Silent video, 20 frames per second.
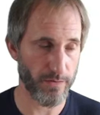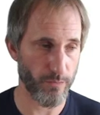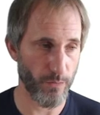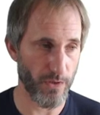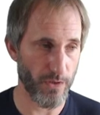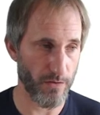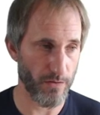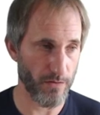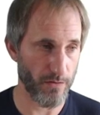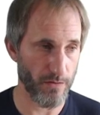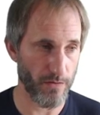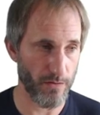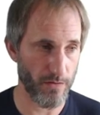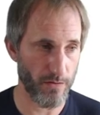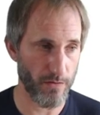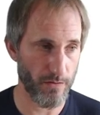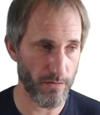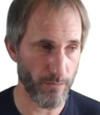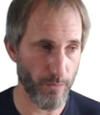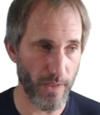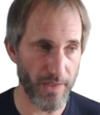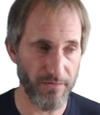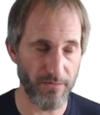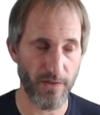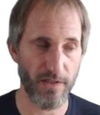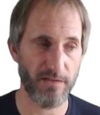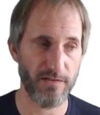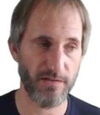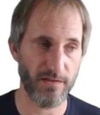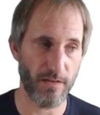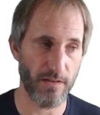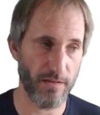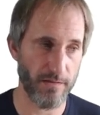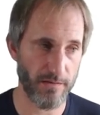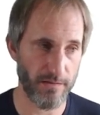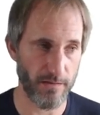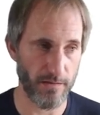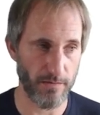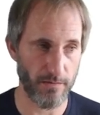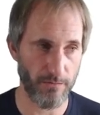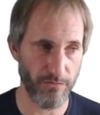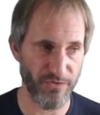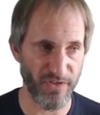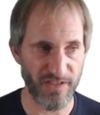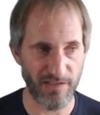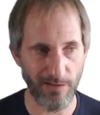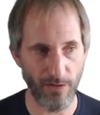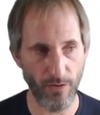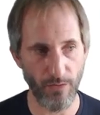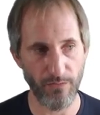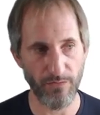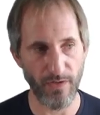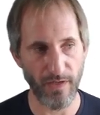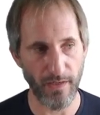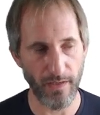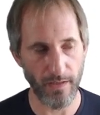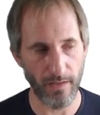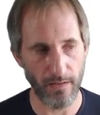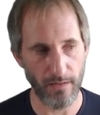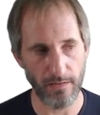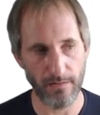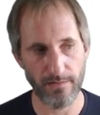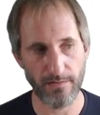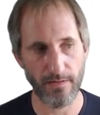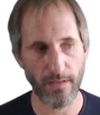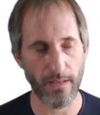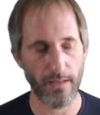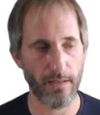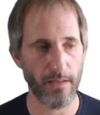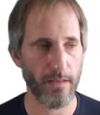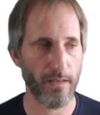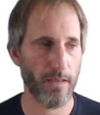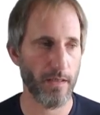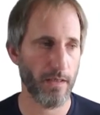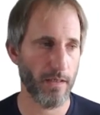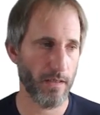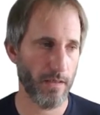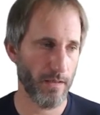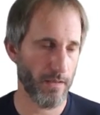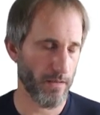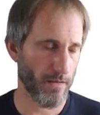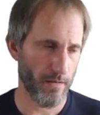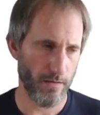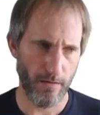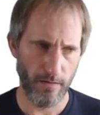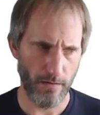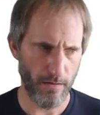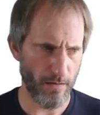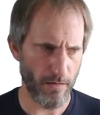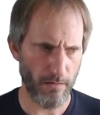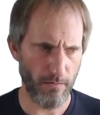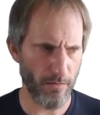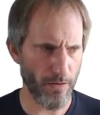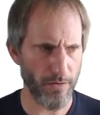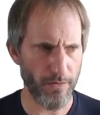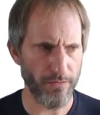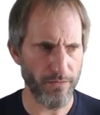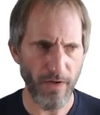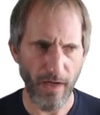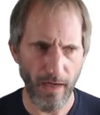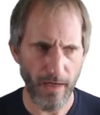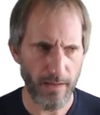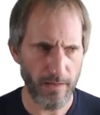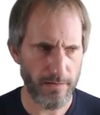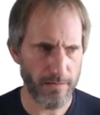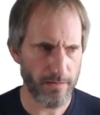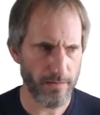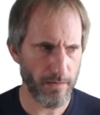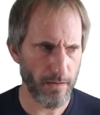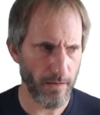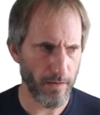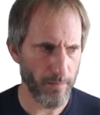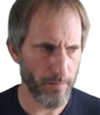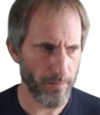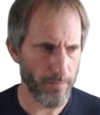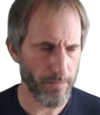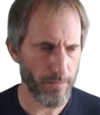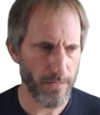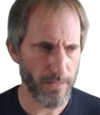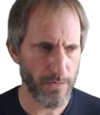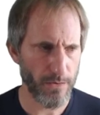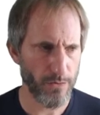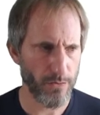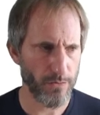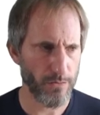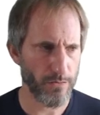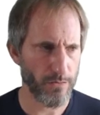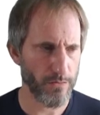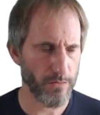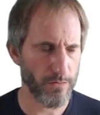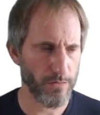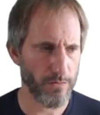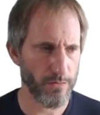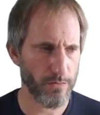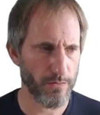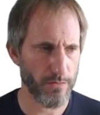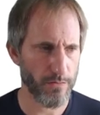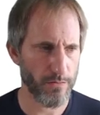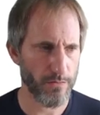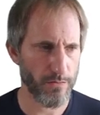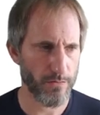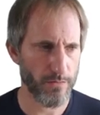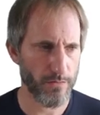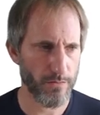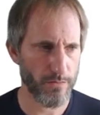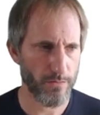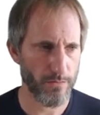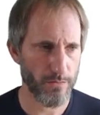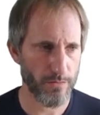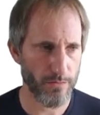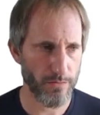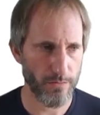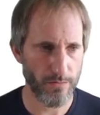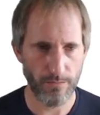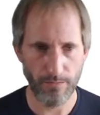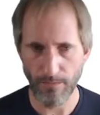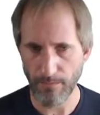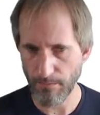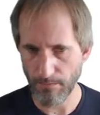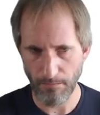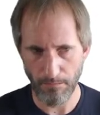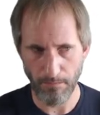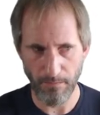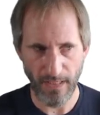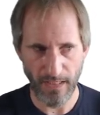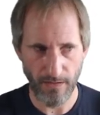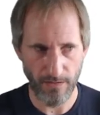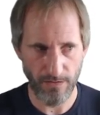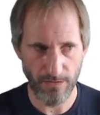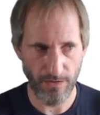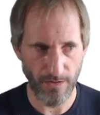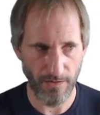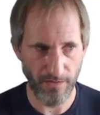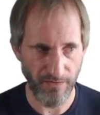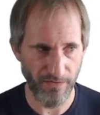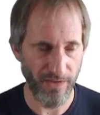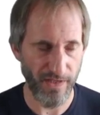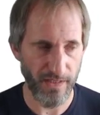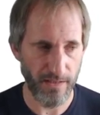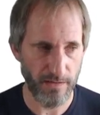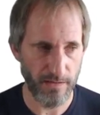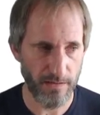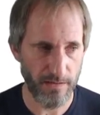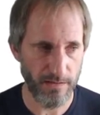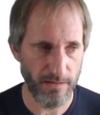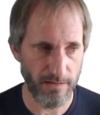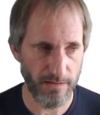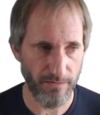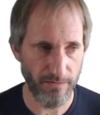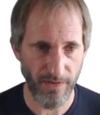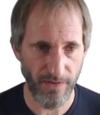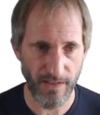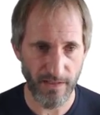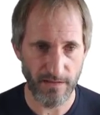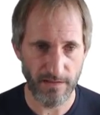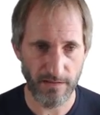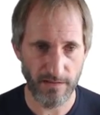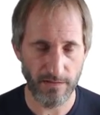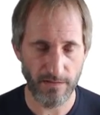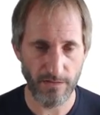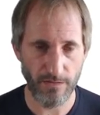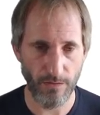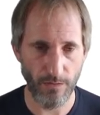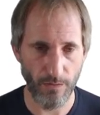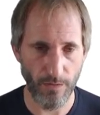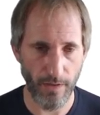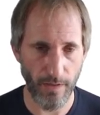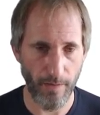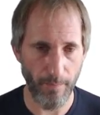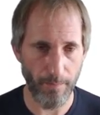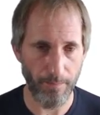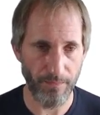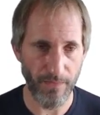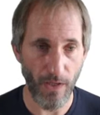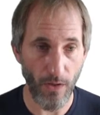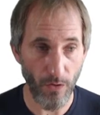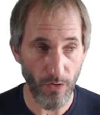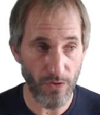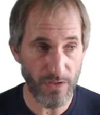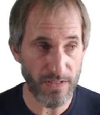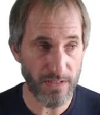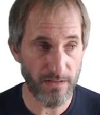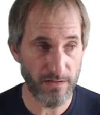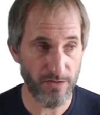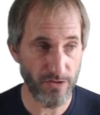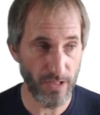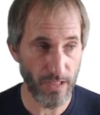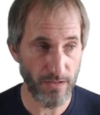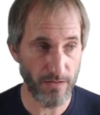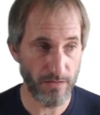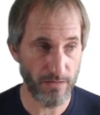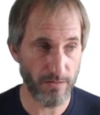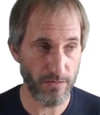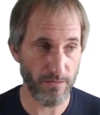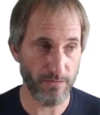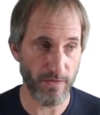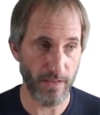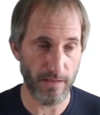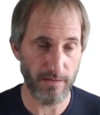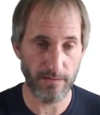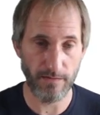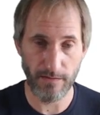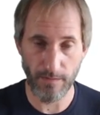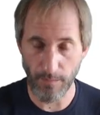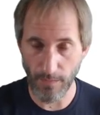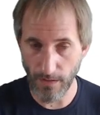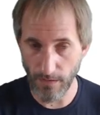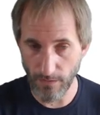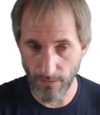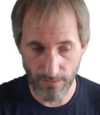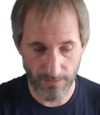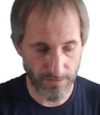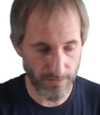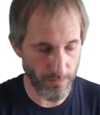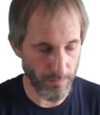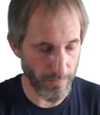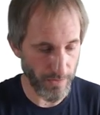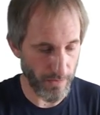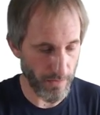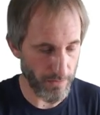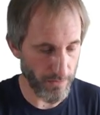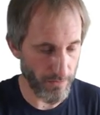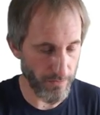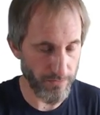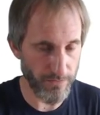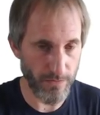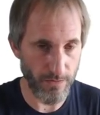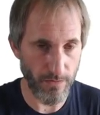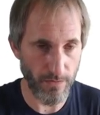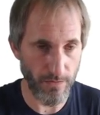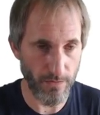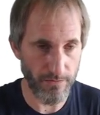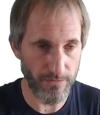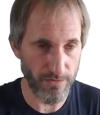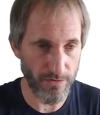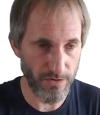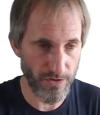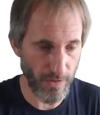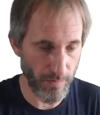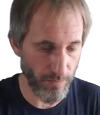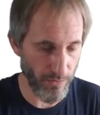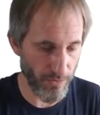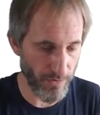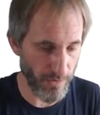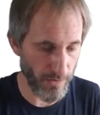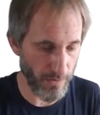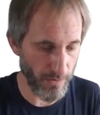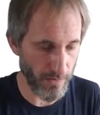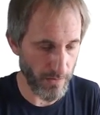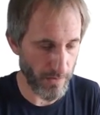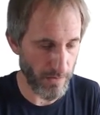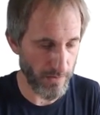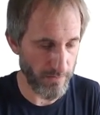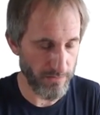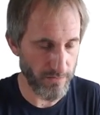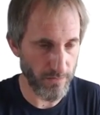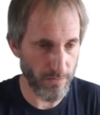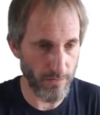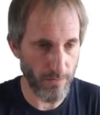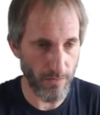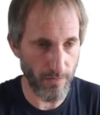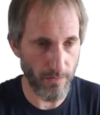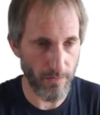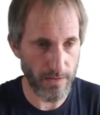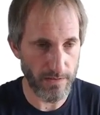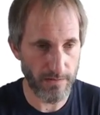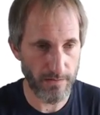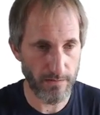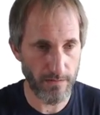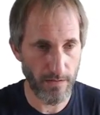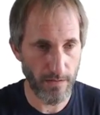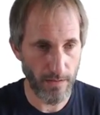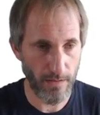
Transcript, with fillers: when the uh, wildfly starts, it creates log files and a lot of files um, to, to, to, to manage it thing, its things. So um, all these changes to the file system are also part of the, of the checkpoint archive. So now let's